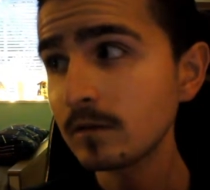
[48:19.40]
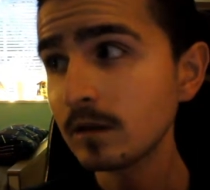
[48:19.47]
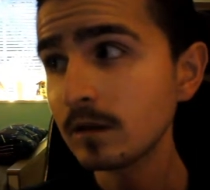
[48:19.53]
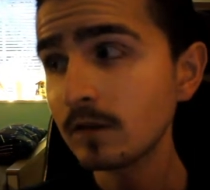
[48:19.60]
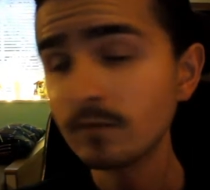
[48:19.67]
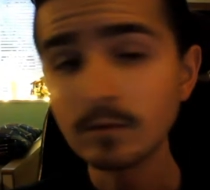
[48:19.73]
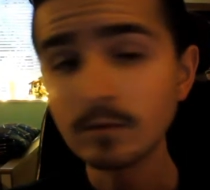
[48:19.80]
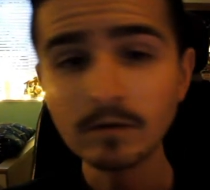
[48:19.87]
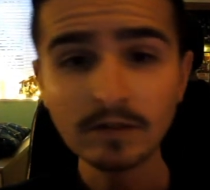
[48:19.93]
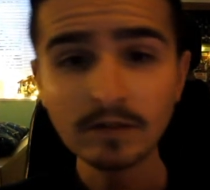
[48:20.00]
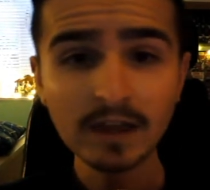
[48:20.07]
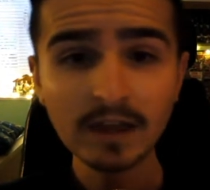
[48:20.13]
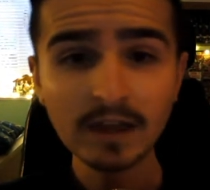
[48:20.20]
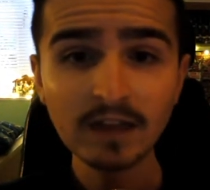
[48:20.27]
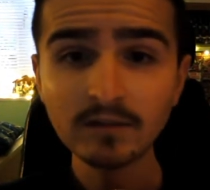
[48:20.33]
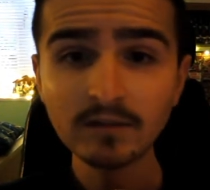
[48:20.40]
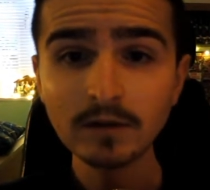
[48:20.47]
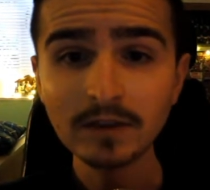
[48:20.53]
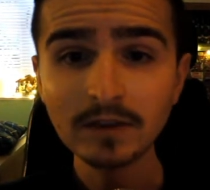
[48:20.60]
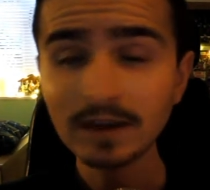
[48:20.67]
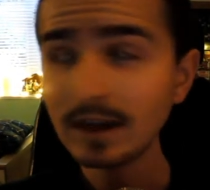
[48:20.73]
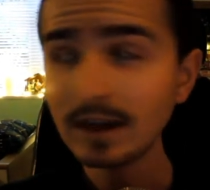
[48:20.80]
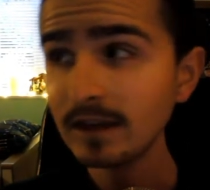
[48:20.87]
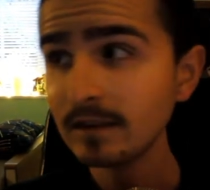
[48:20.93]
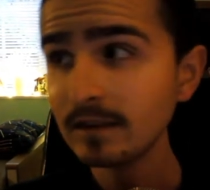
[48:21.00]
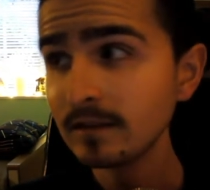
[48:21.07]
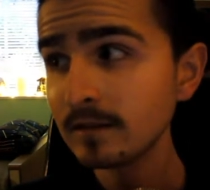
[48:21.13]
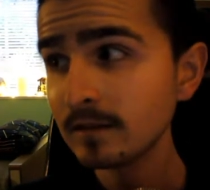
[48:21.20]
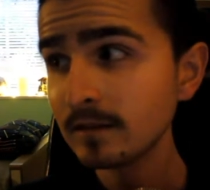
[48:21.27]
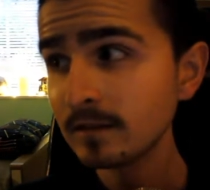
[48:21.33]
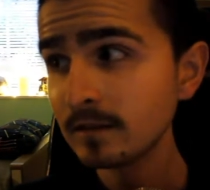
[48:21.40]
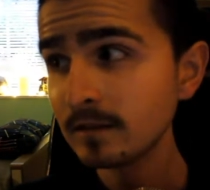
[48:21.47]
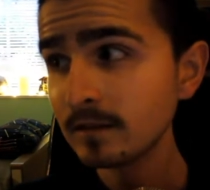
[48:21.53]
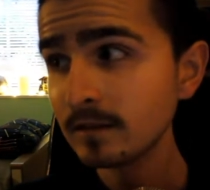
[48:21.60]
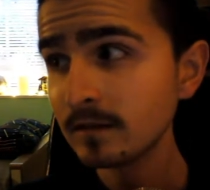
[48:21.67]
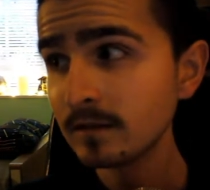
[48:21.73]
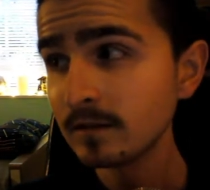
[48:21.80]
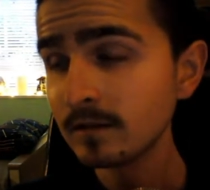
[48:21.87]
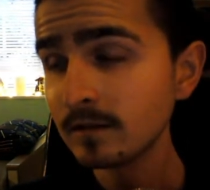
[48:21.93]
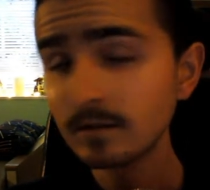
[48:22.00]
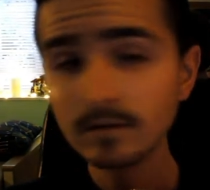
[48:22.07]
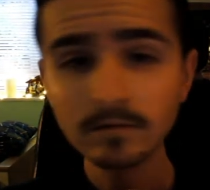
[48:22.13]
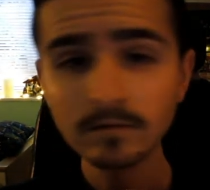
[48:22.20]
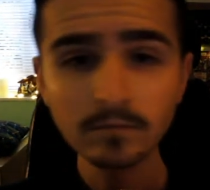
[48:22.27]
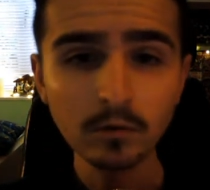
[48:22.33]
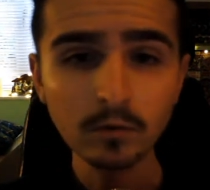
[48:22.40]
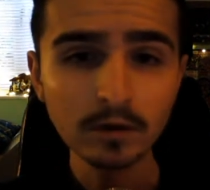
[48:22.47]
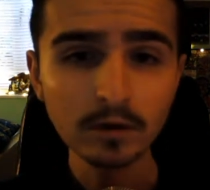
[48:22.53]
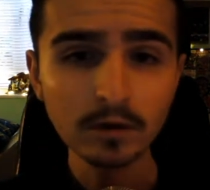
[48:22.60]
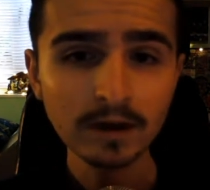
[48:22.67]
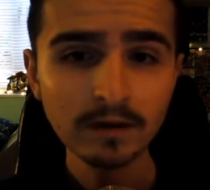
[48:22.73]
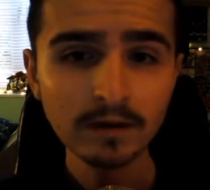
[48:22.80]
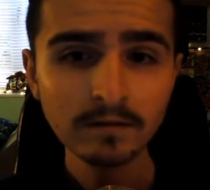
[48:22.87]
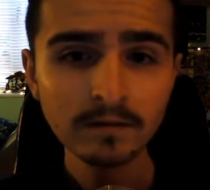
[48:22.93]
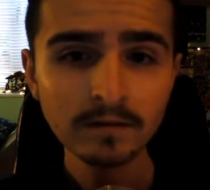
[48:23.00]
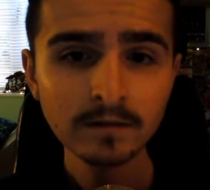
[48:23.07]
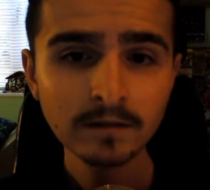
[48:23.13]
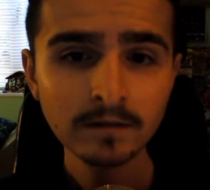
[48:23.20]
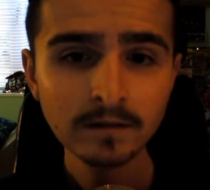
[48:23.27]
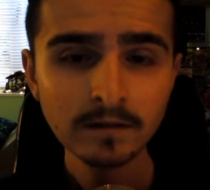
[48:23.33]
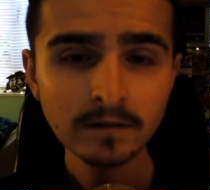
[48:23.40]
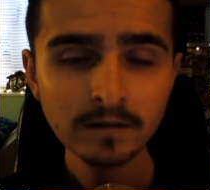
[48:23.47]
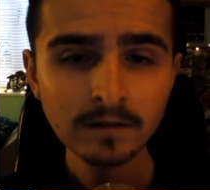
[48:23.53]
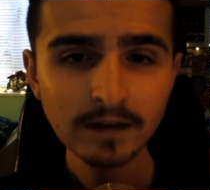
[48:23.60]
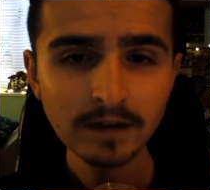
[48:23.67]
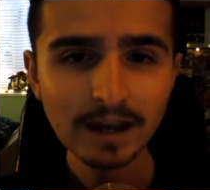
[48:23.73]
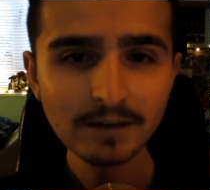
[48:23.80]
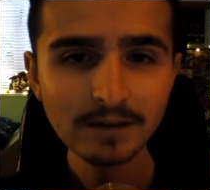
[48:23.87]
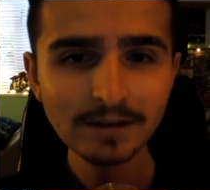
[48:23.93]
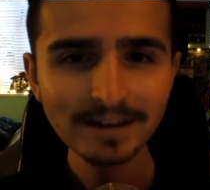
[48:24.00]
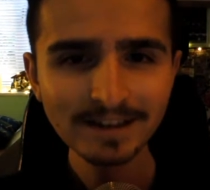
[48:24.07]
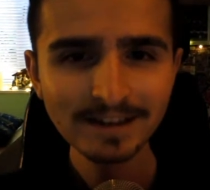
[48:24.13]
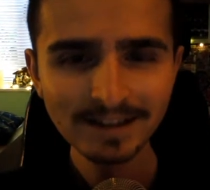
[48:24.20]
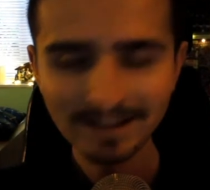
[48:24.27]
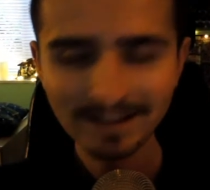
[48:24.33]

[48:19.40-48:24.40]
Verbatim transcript: If my brother cares, he'll let the cat in. Poor cat. Anyway.